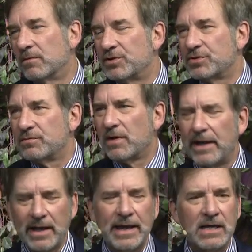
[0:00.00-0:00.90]
which I,
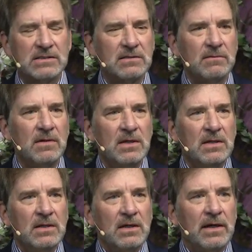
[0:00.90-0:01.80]
I asked them,
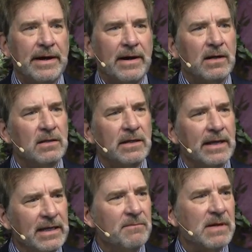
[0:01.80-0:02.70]
uh,
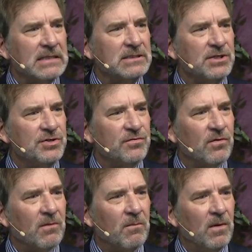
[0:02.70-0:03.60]
any message
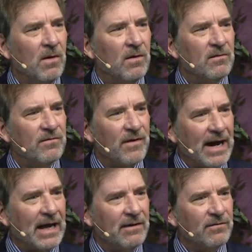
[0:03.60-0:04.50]
from
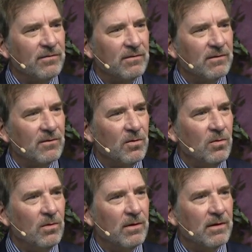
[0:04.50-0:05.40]
five
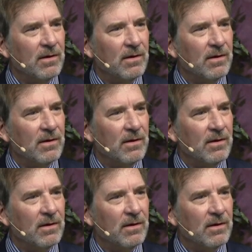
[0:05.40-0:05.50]
who